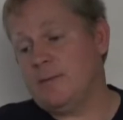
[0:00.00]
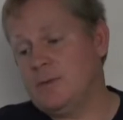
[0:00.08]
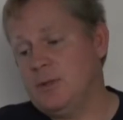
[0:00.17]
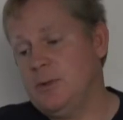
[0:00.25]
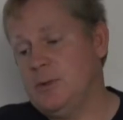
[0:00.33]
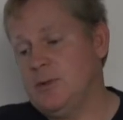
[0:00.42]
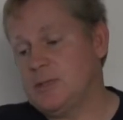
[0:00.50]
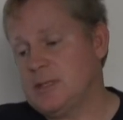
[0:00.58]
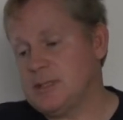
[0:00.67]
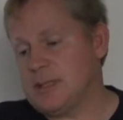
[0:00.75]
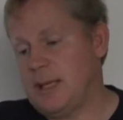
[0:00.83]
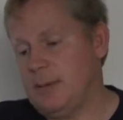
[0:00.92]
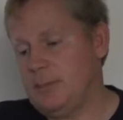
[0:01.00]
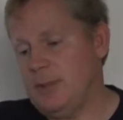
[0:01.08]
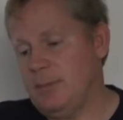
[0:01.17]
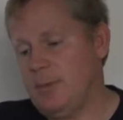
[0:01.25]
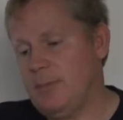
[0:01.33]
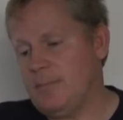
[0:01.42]
of you and use it to scam
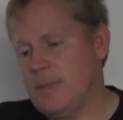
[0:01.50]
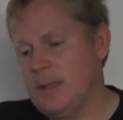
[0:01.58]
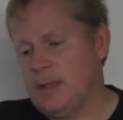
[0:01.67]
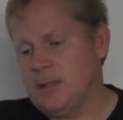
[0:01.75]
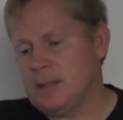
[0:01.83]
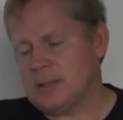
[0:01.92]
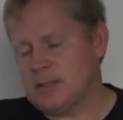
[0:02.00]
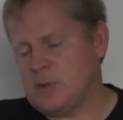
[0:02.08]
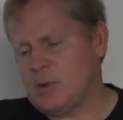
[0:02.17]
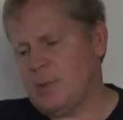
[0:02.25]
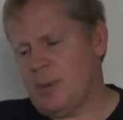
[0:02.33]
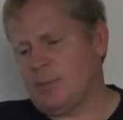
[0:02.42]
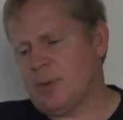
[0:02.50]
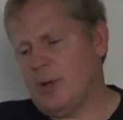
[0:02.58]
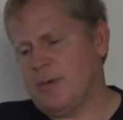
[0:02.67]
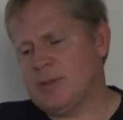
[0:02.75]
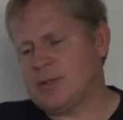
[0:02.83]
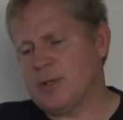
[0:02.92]
people. So this is what my
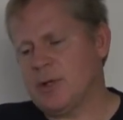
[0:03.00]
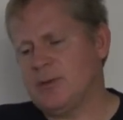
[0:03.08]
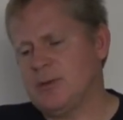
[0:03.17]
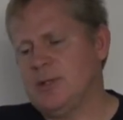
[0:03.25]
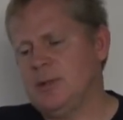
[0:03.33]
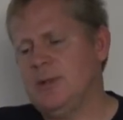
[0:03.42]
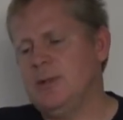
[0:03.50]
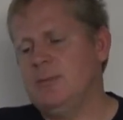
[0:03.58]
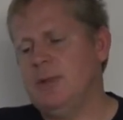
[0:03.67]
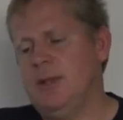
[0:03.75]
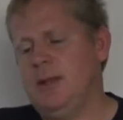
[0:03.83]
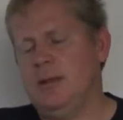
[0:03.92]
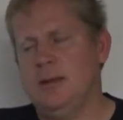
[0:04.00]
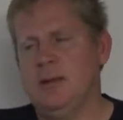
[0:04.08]
brother is currently doing to me.